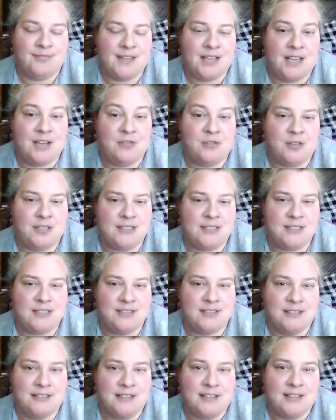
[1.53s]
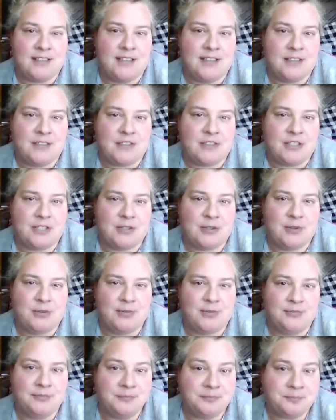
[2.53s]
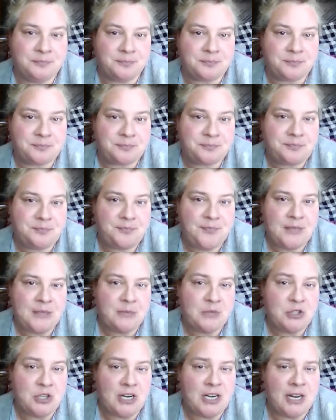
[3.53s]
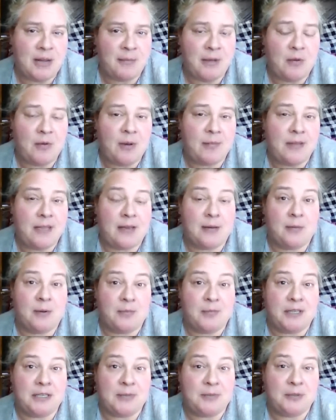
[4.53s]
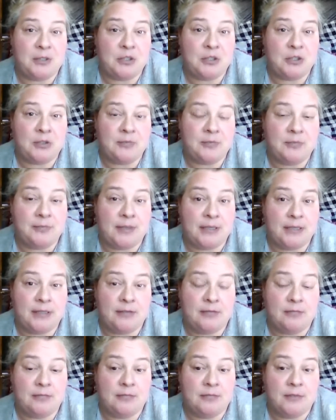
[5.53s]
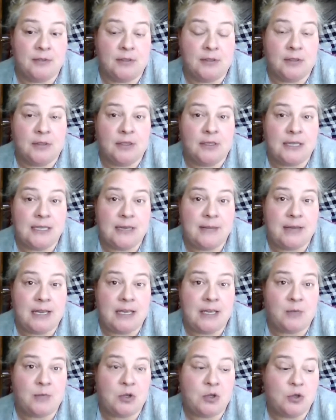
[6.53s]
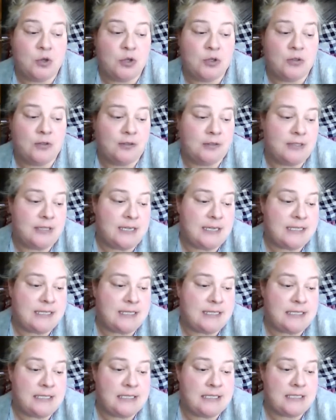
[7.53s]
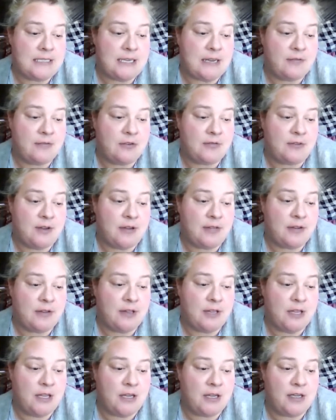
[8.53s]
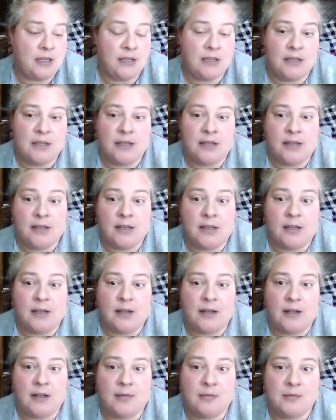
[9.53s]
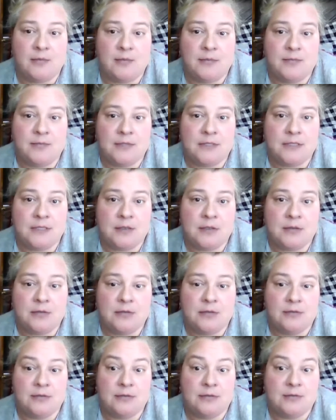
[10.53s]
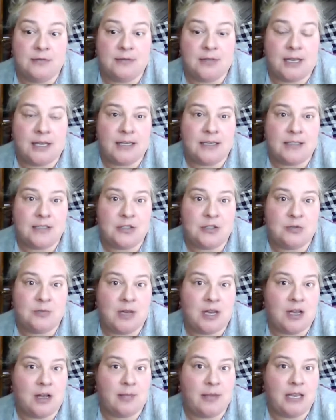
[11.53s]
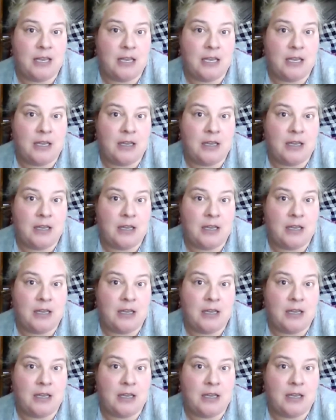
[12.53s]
Hey friends. So I'm trying out my webcam on my computer, my eBay computer. Yes, it's after 5 o'clock. So I get to do my hobby.